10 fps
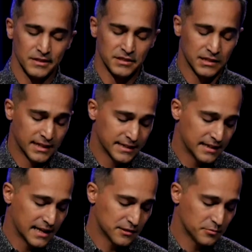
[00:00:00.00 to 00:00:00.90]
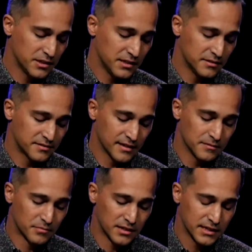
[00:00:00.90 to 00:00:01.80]
Tonight, as we
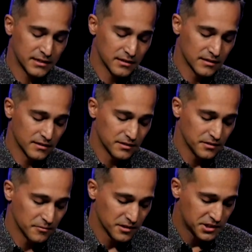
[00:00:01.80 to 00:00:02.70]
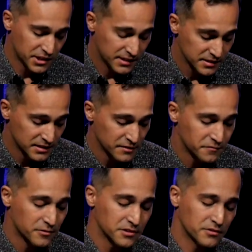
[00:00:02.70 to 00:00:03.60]
celebrate what Jesus did
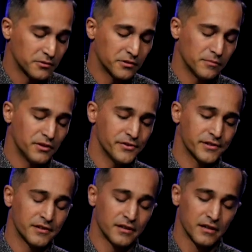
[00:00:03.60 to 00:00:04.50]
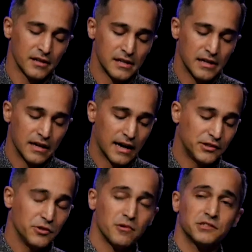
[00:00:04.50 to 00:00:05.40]
for us through communion, I
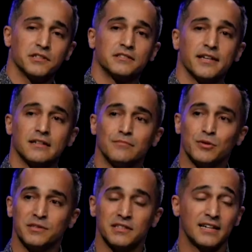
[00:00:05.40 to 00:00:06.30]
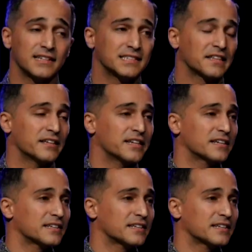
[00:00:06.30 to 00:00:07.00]
do want you to take a moment tonight to think